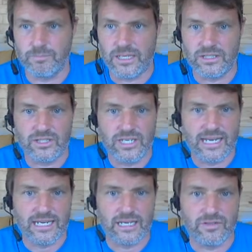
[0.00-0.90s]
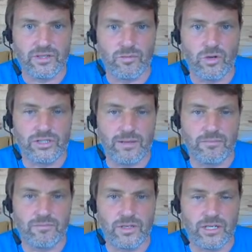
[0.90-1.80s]
buttons here gives you the WhatsApp
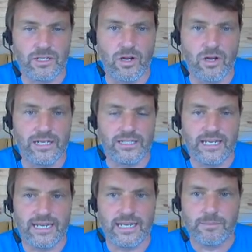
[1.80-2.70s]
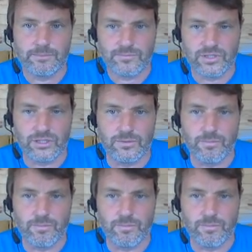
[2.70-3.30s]
guides here to